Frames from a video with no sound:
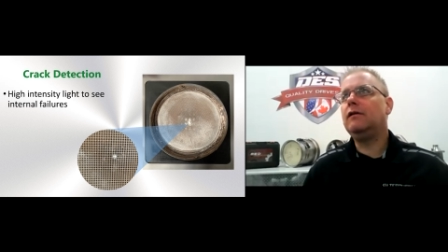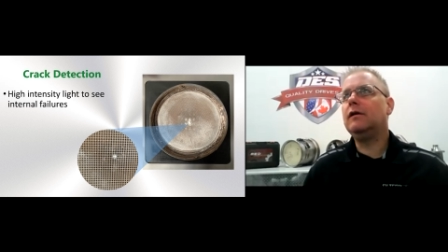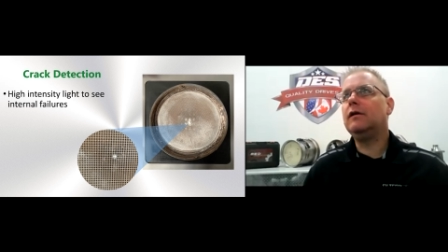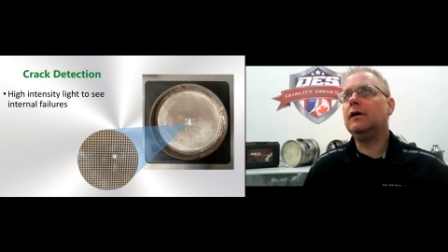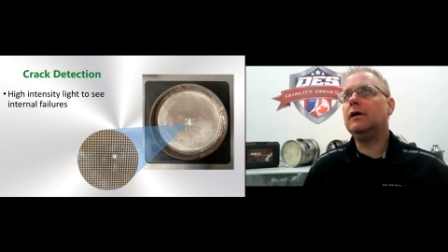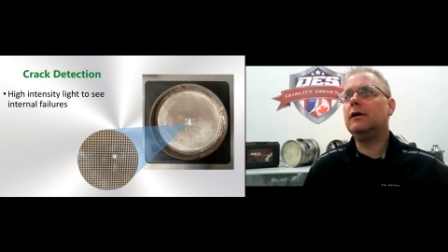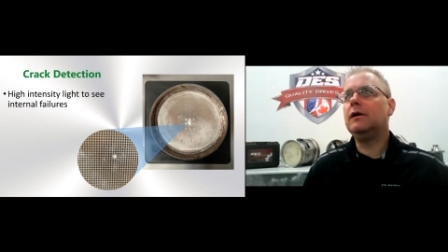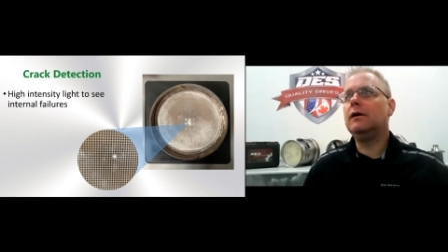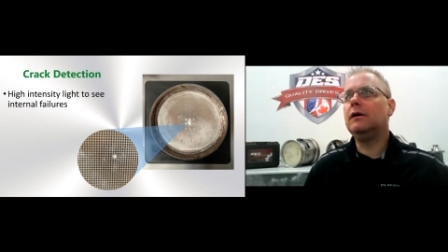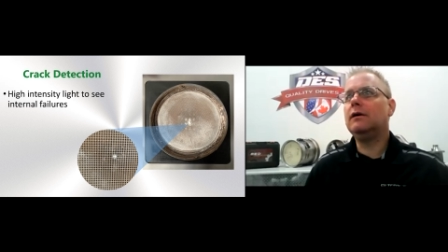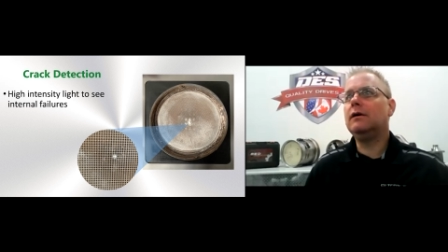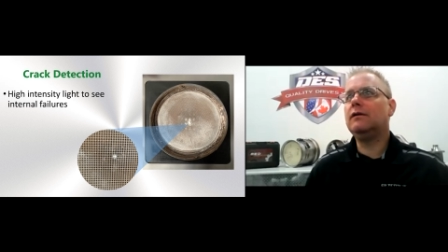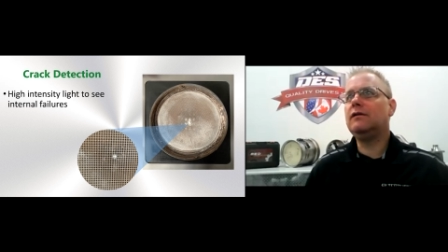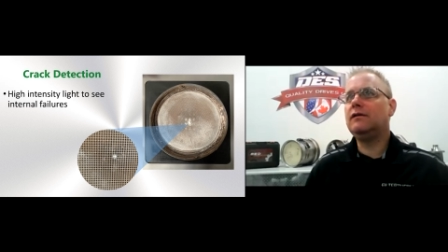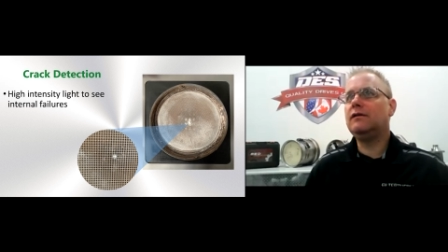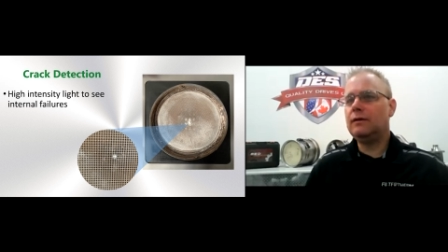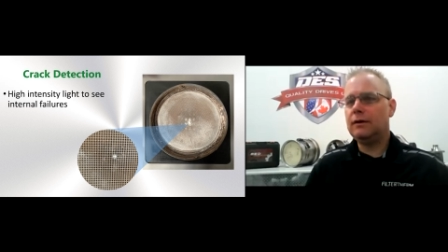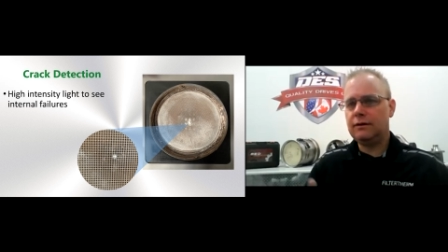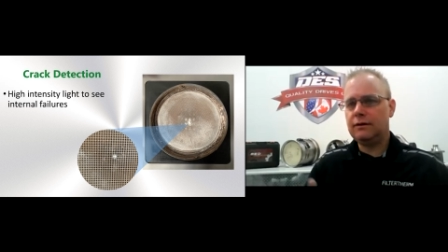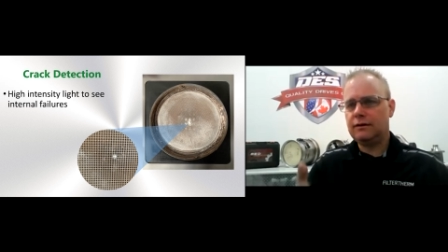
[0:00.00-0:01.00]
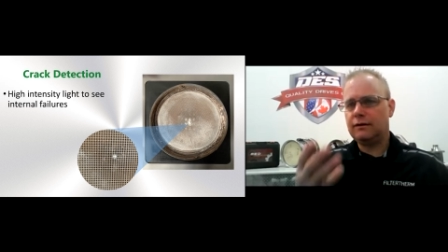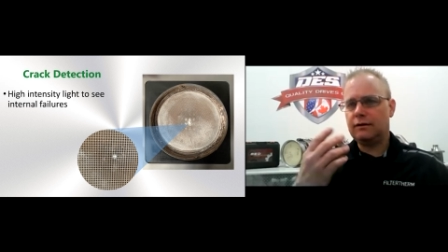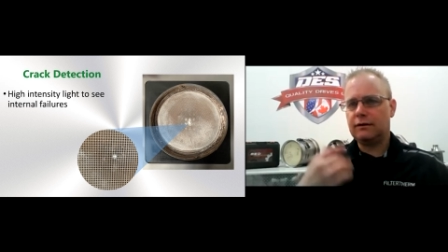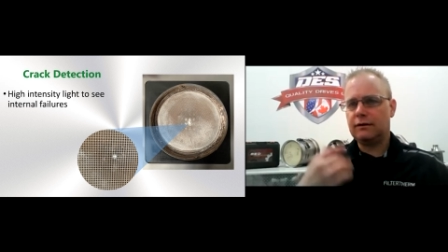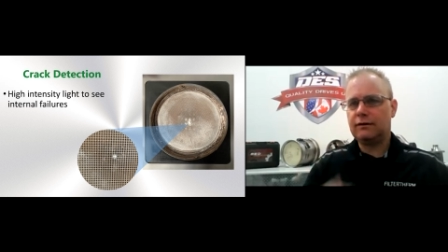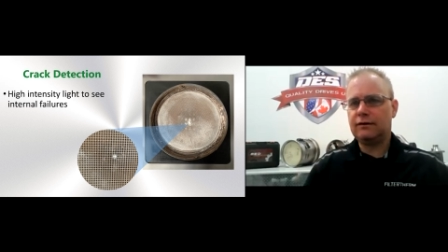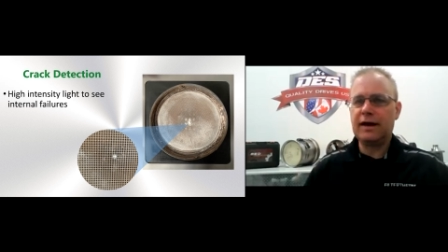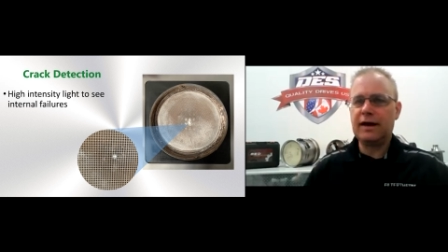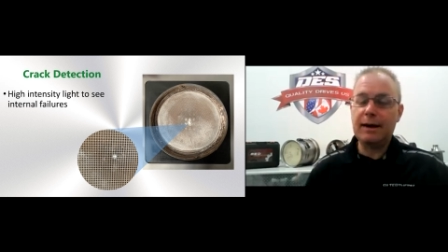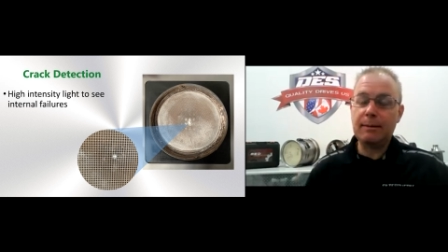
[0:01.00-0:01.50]
this is a
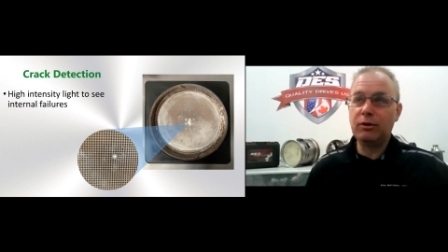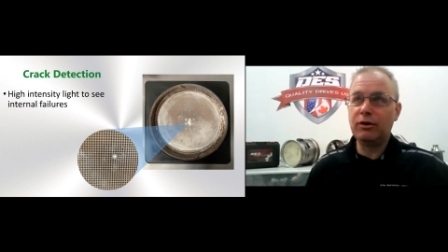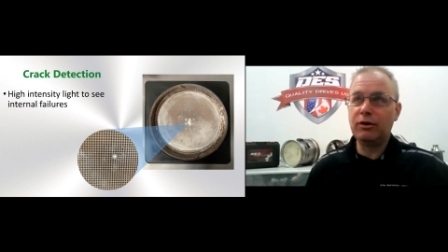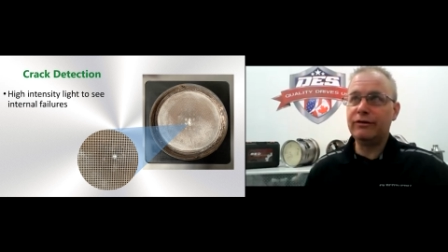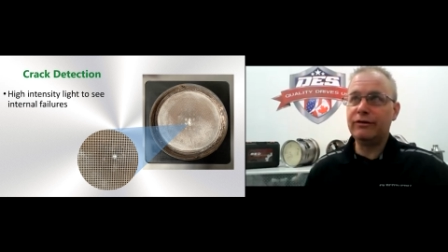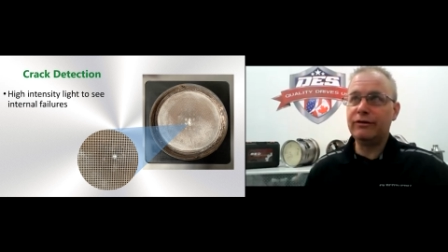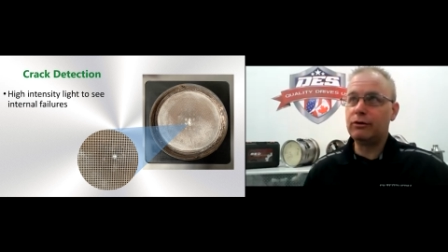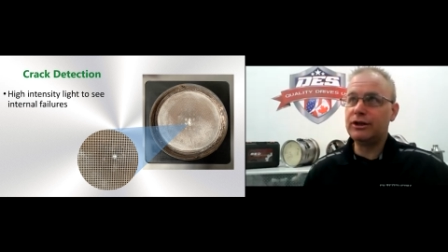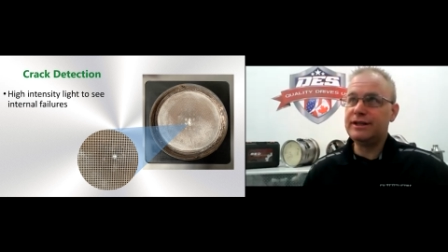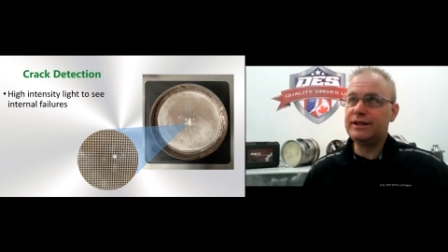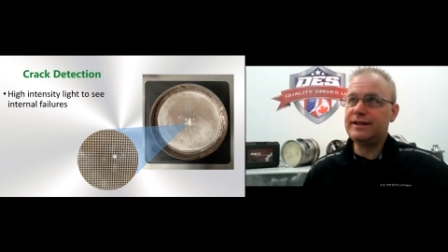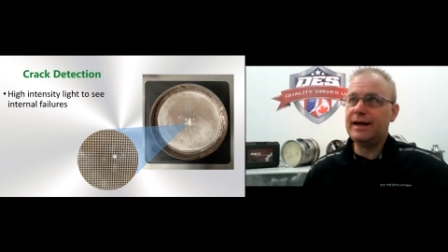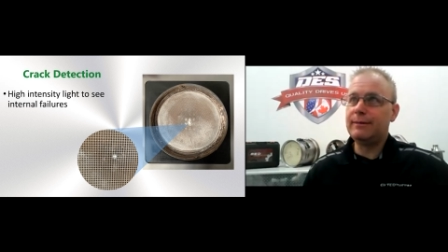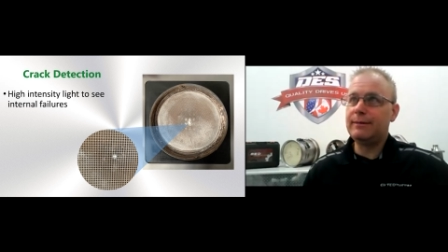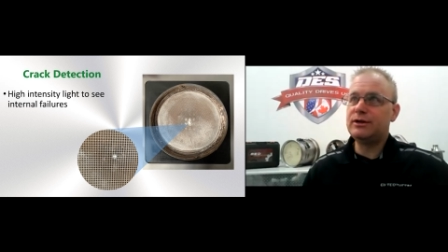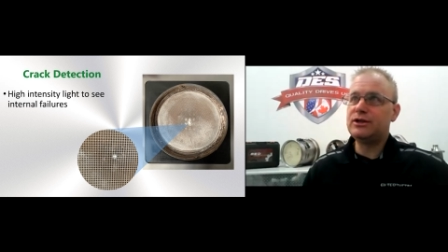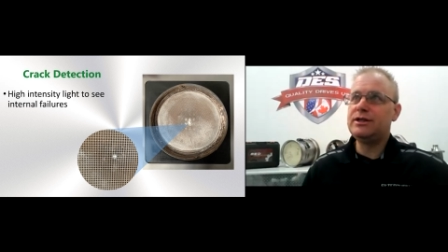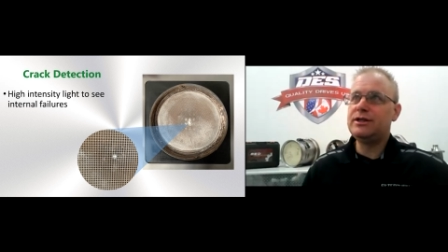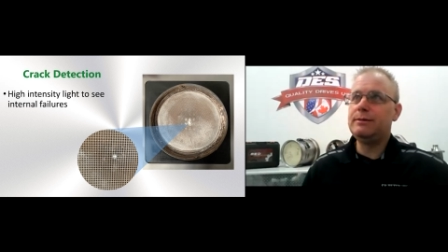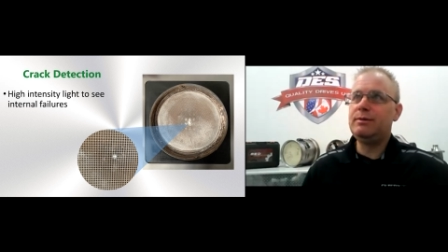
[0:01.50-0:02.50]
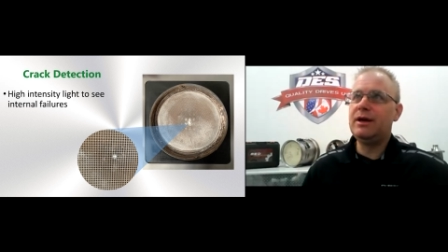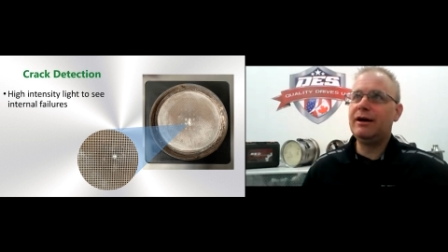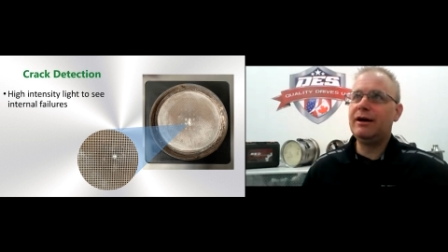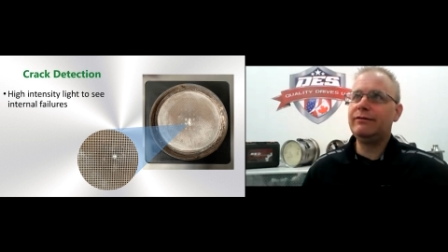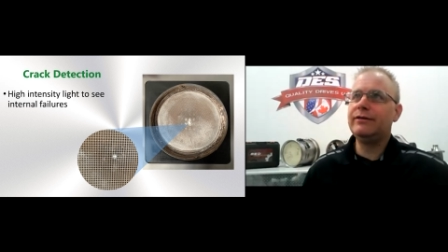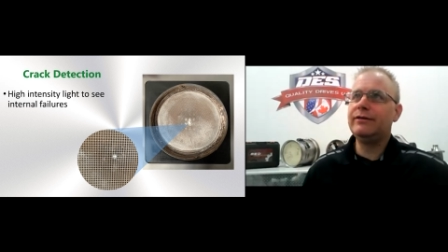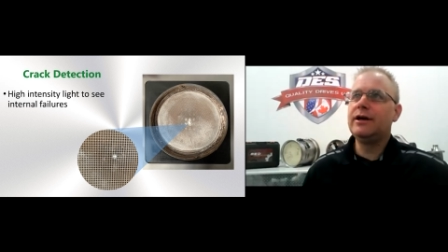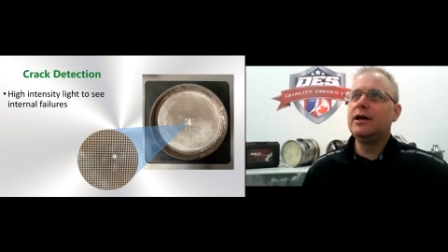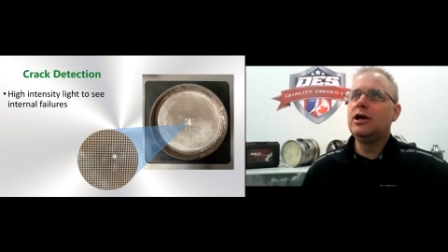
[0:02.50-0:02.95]
sample of a really damaged DPF.